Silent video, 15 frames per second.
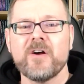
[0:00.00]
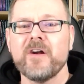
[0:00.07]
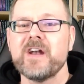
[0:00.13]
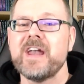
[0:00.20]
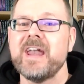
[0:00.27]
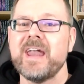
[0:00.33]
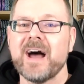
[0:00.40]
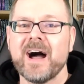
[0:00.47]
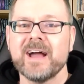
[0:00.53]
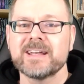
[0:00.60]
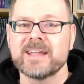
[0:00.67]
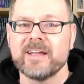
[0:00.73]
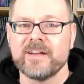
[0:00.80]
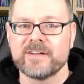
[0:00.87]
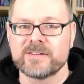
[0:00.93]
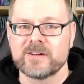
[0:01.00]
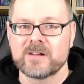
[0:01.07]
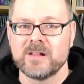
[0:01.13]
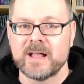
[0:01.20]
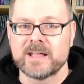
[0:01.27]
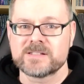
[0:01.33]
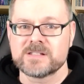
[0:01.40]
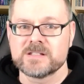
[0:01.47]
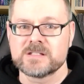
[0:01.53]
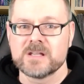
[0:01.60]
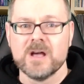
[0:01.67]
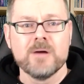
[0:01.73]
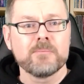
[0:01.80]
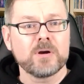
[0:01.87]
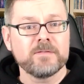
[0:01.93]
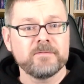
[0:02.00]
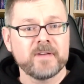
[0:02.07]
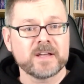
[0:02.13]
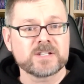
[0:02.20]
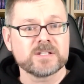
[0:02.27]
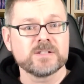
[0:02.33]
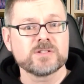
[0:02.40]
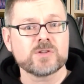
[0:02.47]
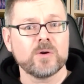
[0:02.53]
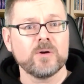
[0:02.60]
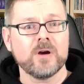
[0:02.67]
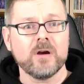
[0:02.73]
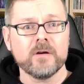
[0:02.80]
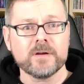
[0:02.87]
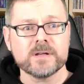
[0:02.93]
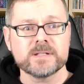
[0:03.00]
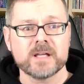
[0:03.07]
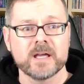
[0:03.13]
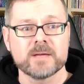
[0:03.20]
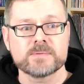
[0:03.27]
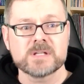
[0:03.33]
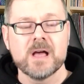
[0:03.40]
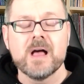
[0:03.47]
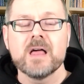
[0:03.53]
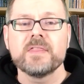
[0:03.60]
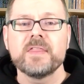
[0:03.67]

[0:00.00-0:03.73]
are not character classes, professions, or archetypes.